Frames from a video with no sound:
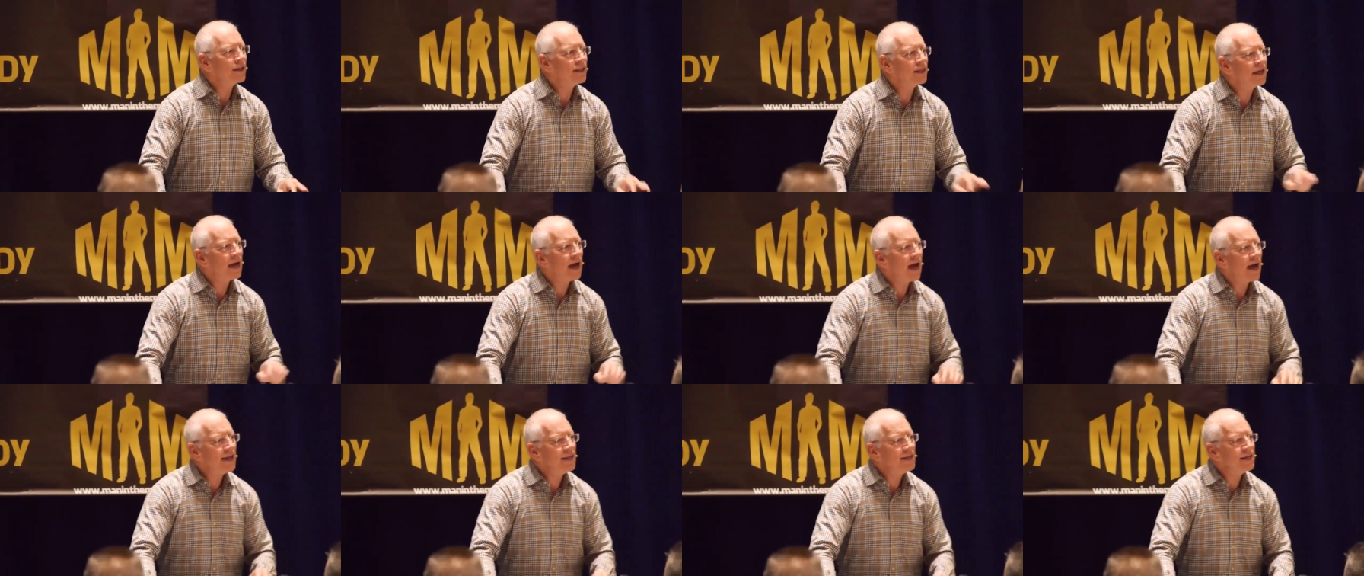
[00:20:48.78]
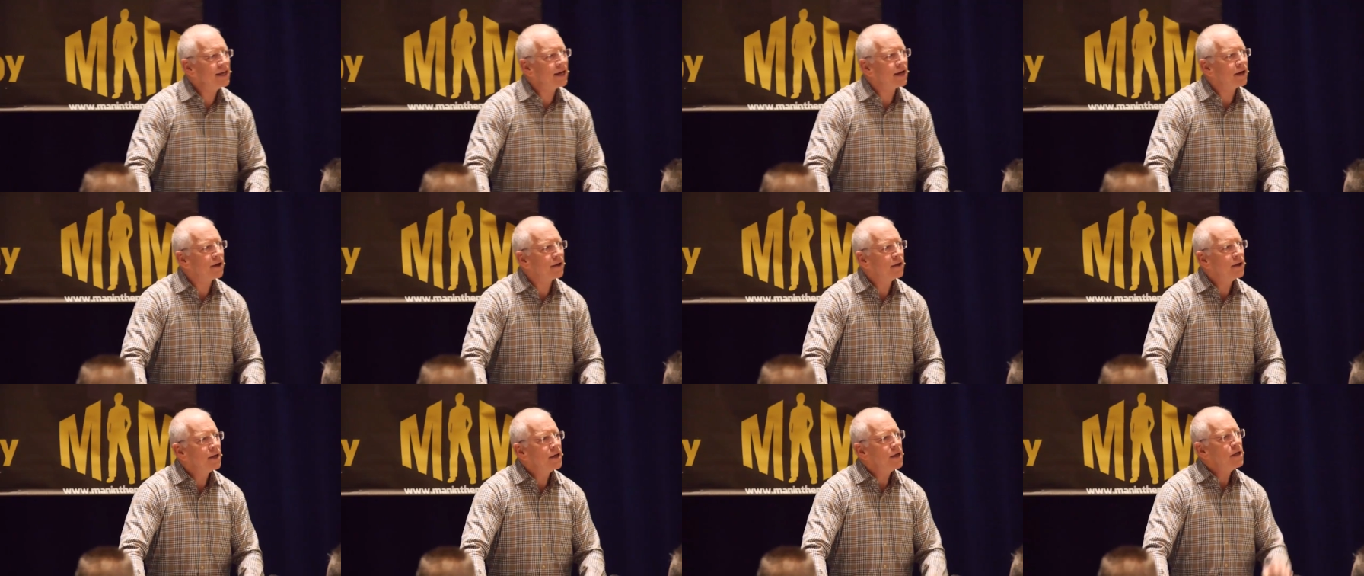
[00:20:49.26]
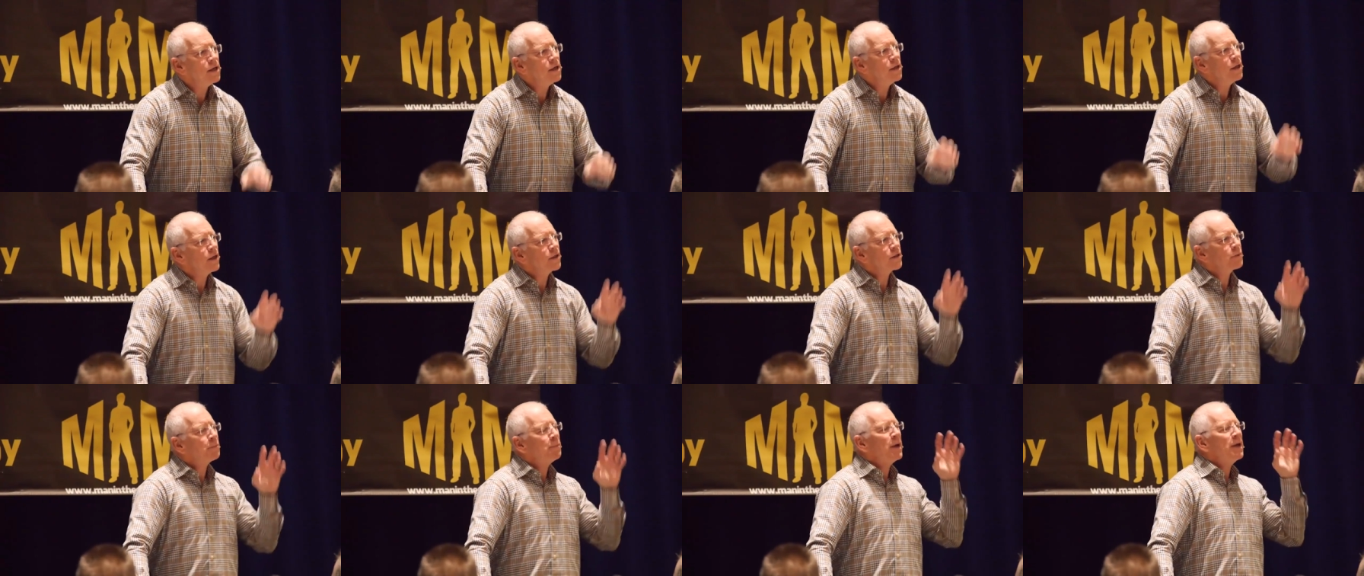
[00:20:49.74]
get the idea.
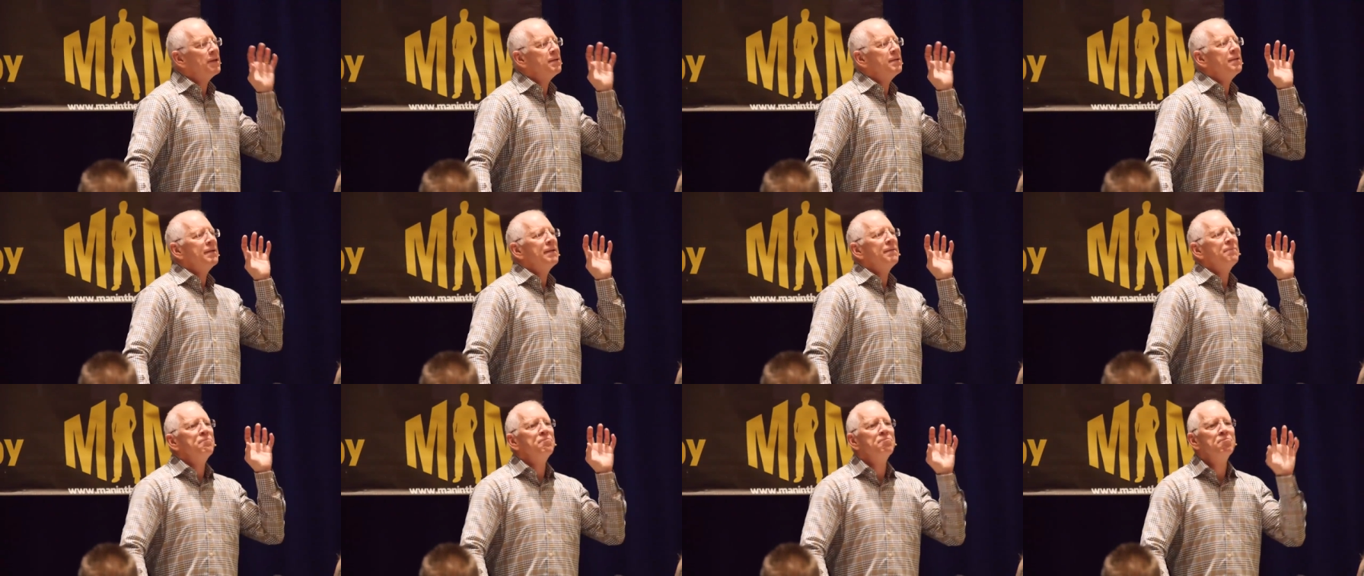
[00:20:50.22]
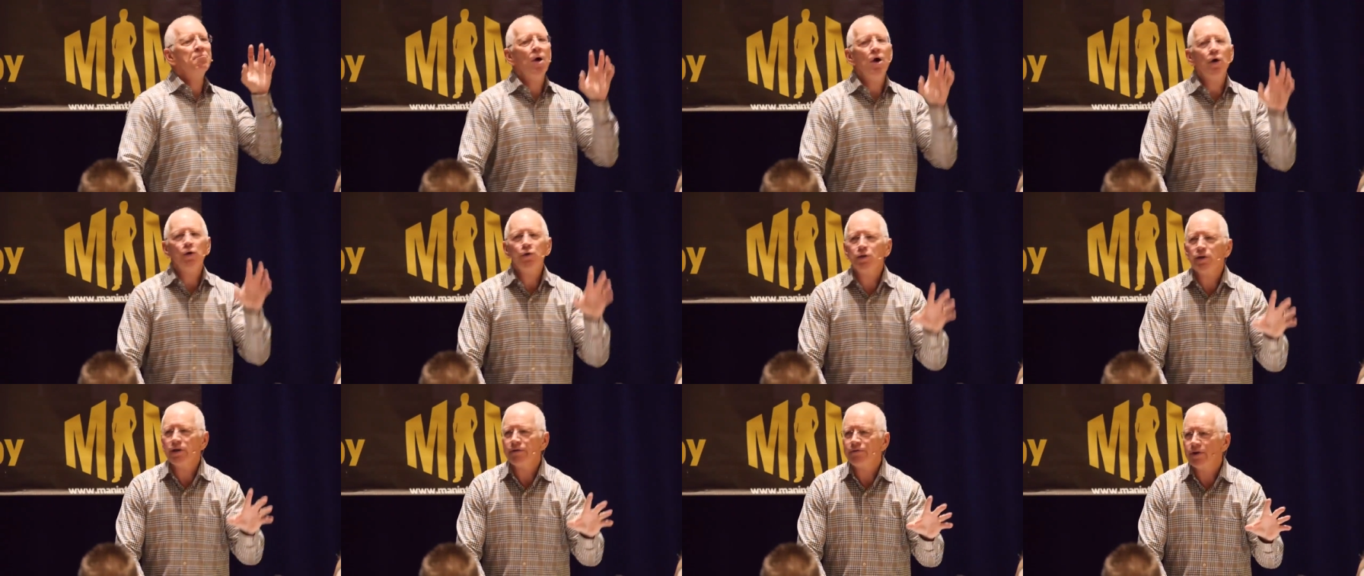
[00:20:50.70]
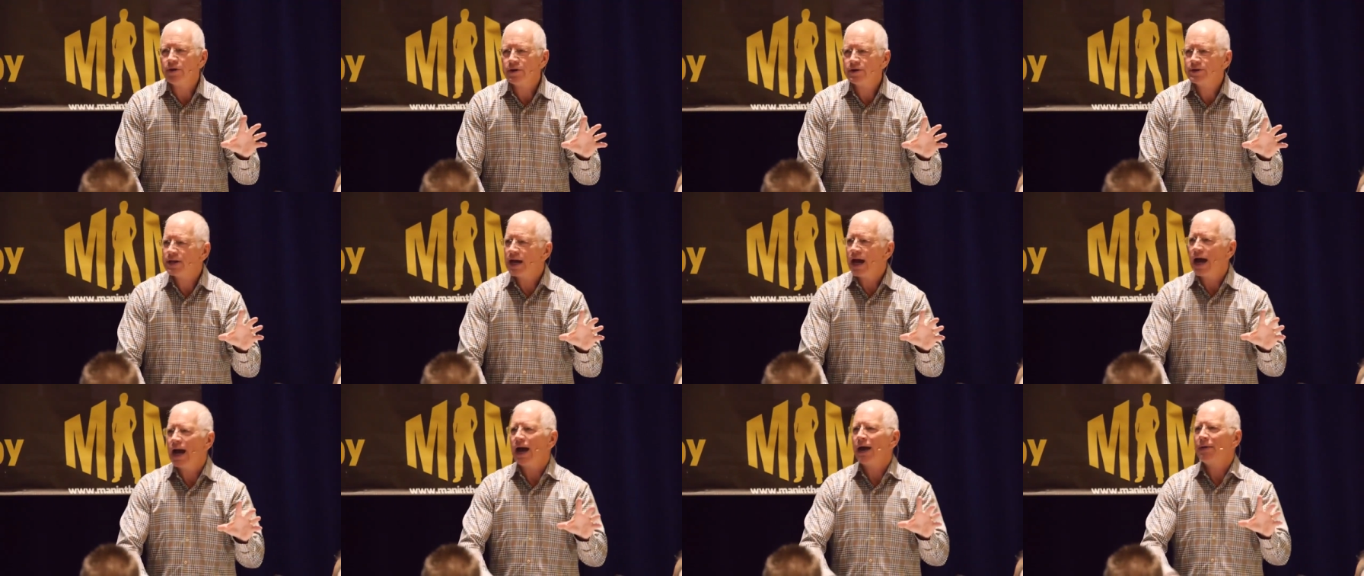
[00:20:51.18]
Let's spend most of our
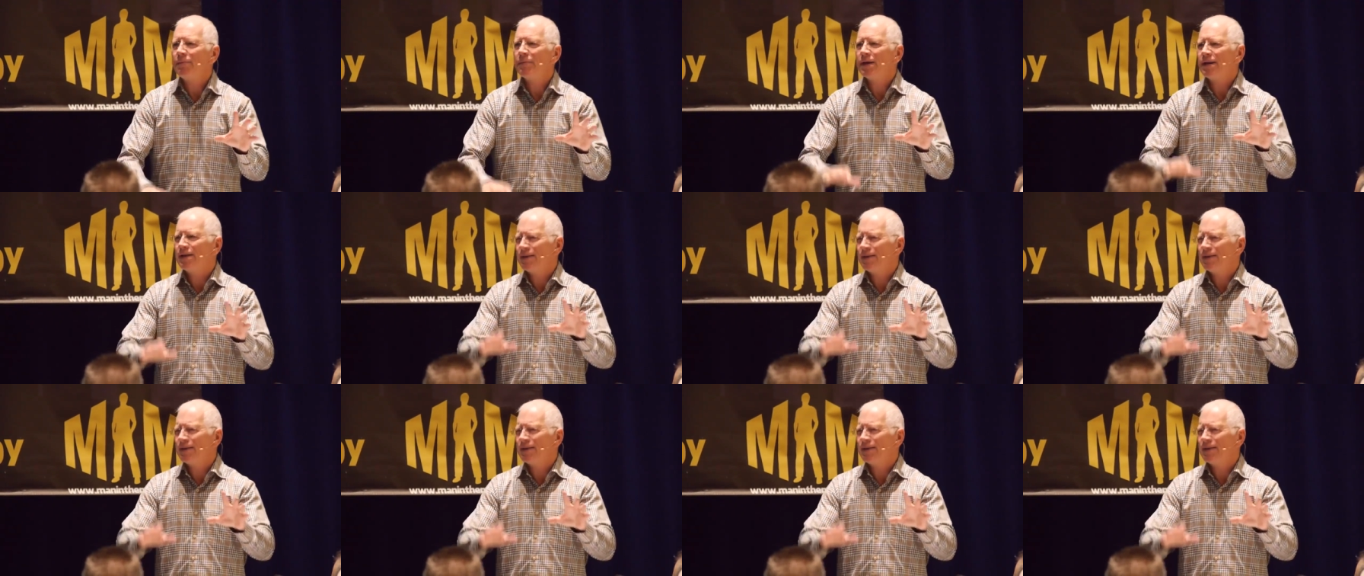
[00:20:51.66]
time,